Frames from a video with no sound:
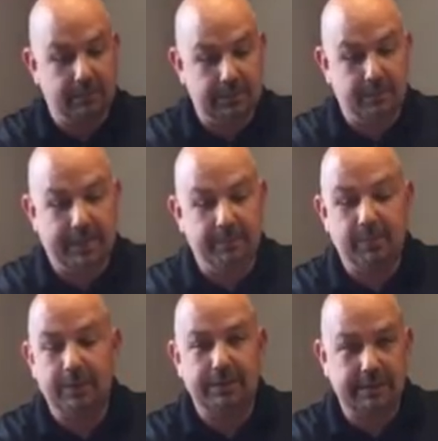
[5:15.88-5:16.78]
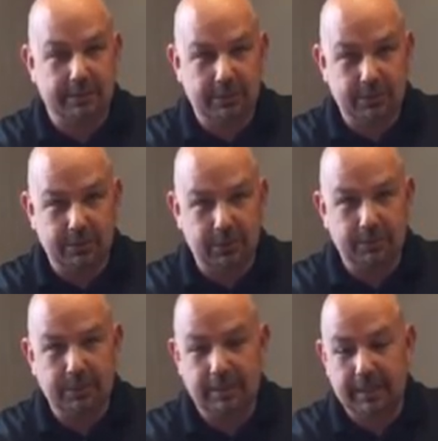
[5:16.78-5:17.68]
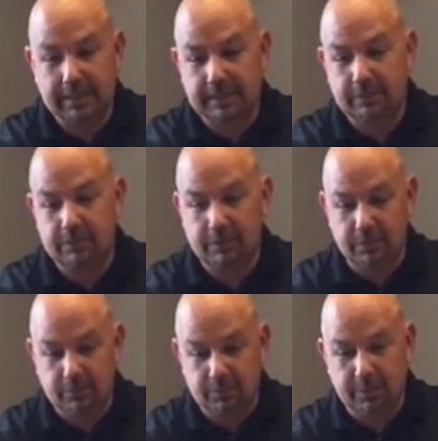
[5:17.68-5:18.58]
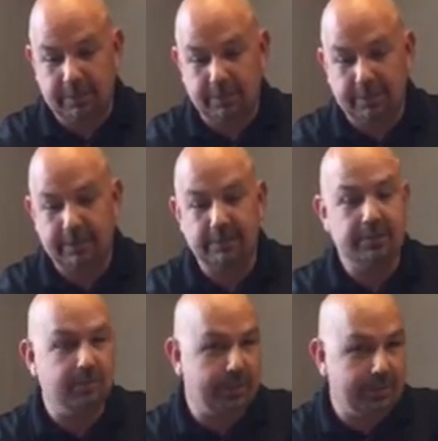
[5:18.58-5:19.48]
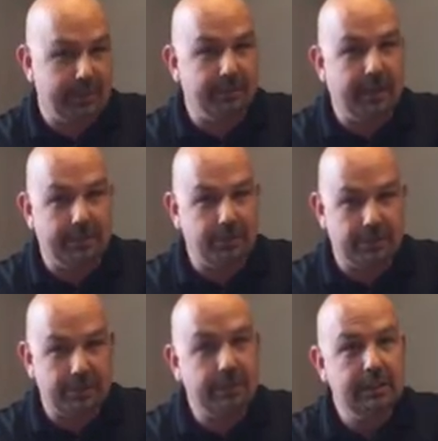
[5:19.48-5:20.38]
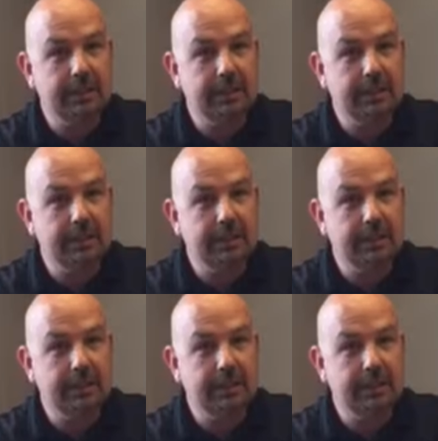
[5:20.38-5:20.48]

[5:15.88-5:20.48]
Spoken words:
what the payment was of those terms, and then go straight over here to the premium option